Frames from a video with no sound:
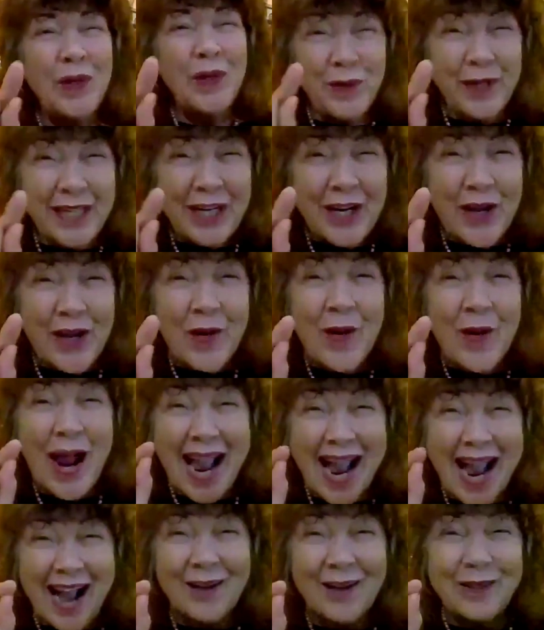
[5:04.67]
when we know
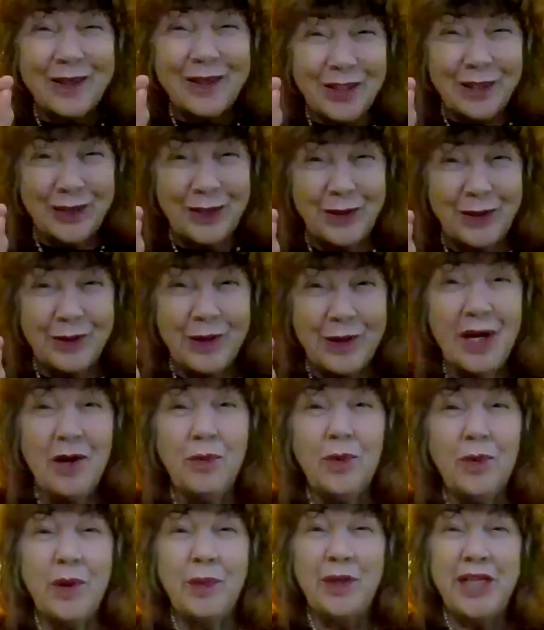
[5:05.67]
how to.
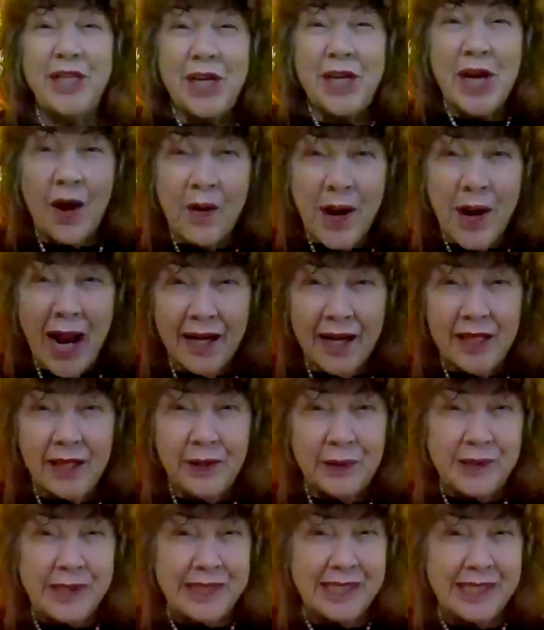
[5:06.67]
When we know how to
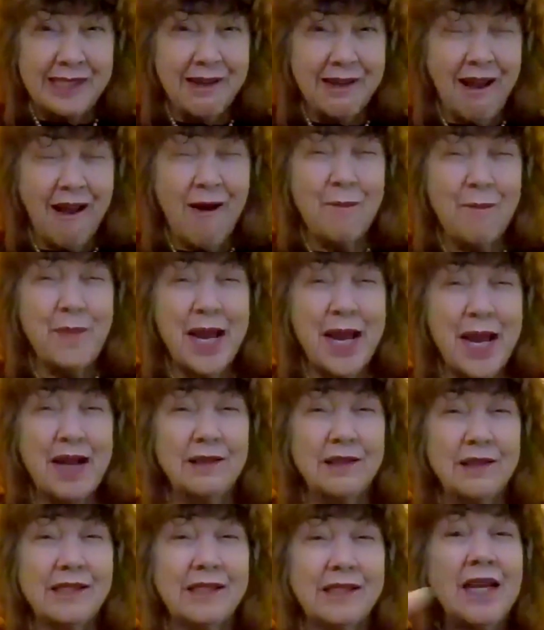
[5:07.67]
use these
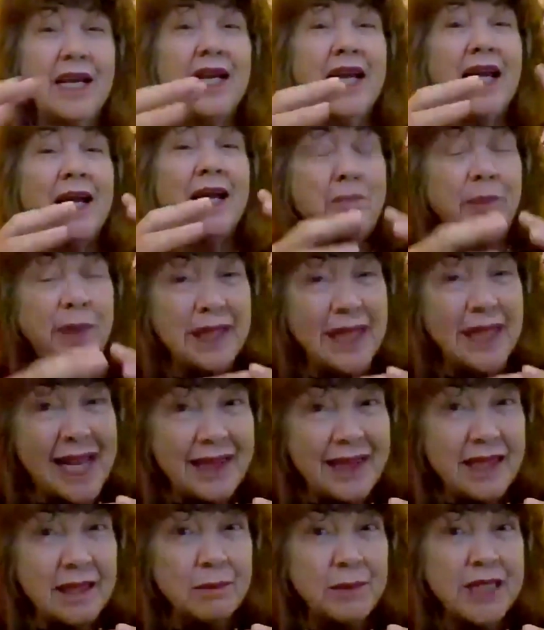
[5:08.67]
compounds,
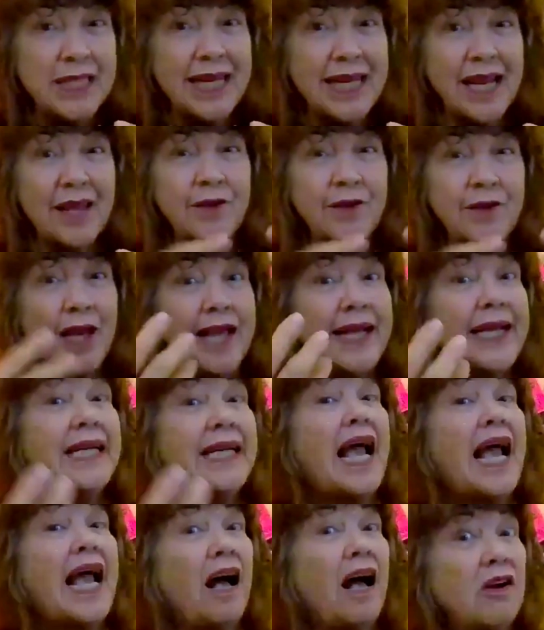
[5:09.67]
blend them together like
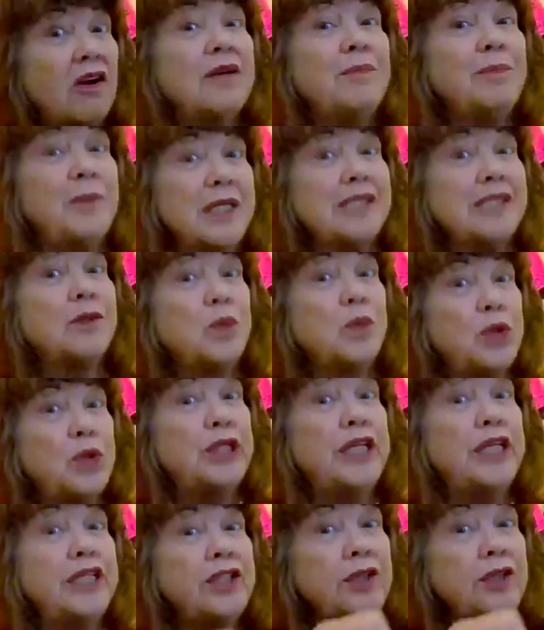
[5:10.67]
an alchemist
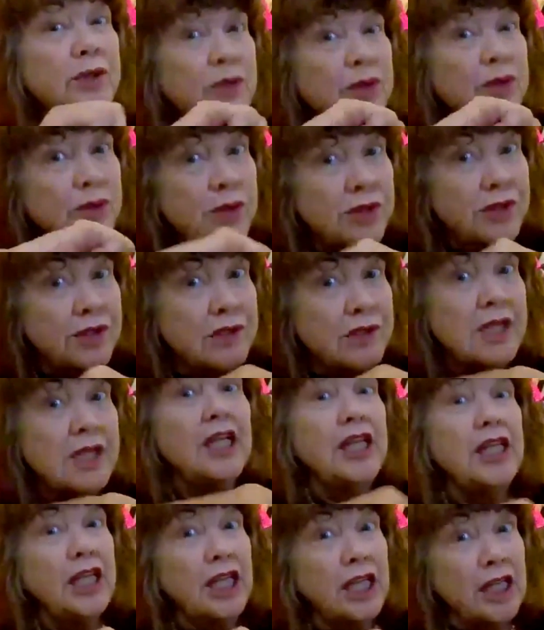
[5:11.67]
would, who's,
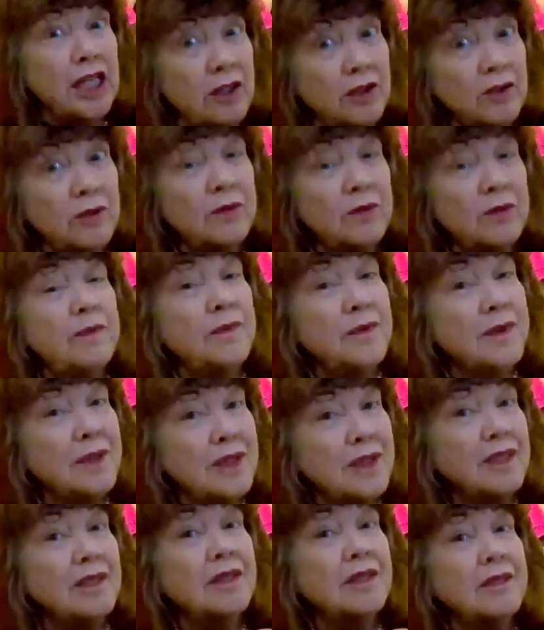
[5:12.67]
you know,
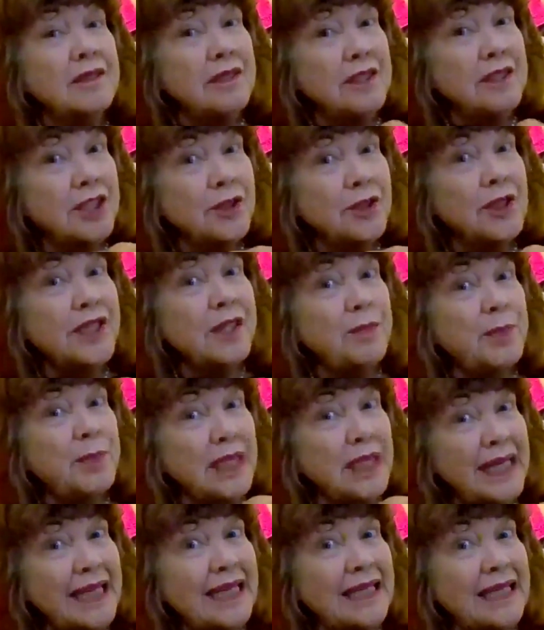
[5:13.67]
doing the
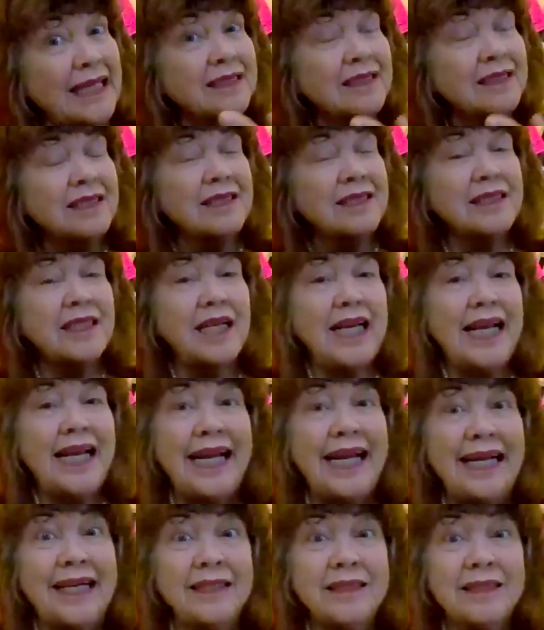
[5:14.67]
plant.
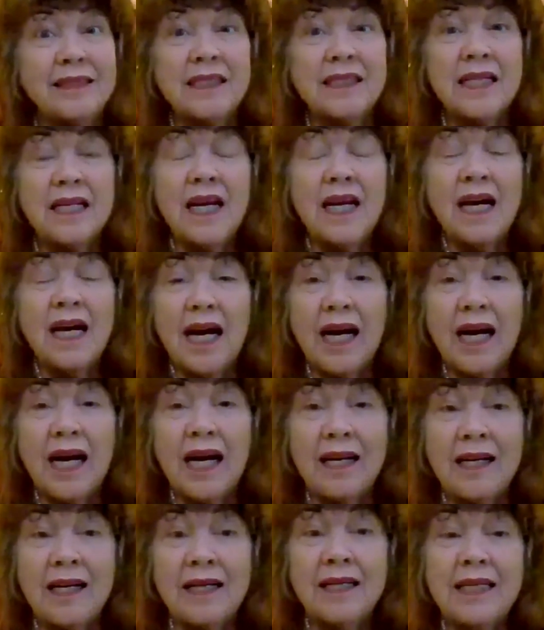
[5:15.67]
And
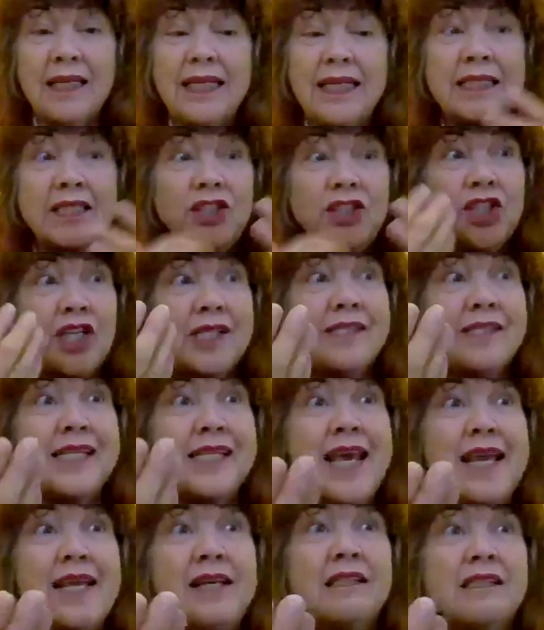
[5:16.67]
uh, it just
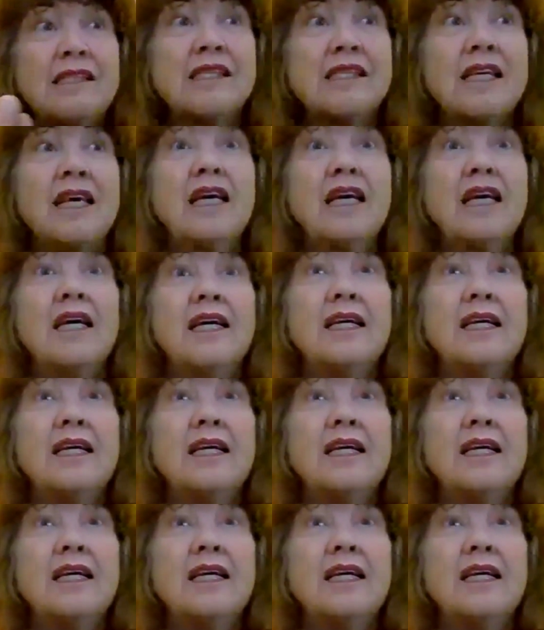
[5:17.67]
takes